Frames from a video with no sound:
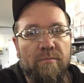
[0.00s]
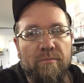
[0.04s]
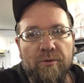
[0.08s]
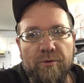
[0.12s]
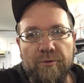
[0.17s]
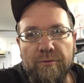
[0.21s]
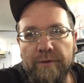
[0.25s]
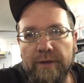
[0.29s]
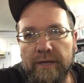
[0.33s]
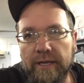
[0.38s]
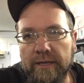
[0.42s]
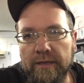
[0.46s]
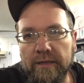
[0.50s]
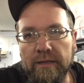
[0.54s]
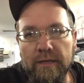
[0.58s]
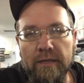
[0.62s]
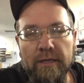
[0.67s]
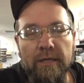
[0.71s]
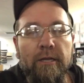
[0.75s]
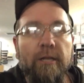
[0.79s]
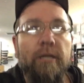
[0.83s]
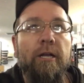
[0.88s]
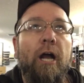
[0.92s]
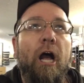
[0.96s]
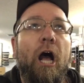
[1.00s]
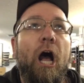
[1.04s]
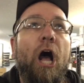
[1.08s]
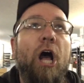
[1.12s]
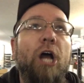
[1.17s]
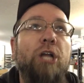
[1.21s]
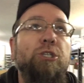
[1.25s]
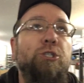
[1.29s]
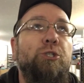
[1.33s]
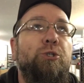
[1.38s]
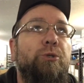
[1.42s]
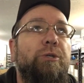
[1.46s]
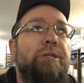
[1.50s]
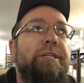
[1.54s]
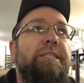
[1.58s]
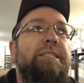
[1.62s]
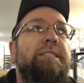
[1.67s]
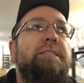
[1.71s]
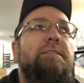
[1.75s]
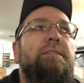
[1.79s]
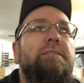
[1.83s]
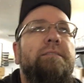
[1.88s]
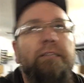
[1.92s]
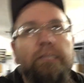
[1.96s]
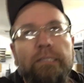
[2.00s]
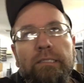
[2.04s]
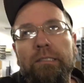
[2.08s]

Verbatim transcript: moving hundreds